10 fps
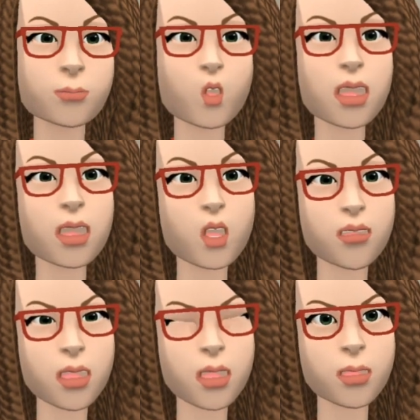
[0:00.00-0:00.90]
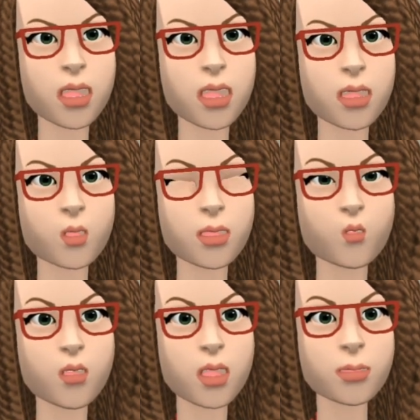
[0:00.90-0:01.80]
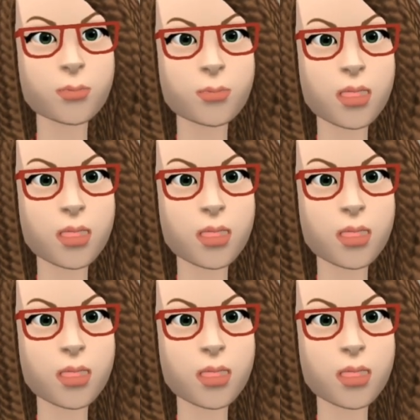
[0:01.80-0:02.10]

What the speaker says: which you have less control over,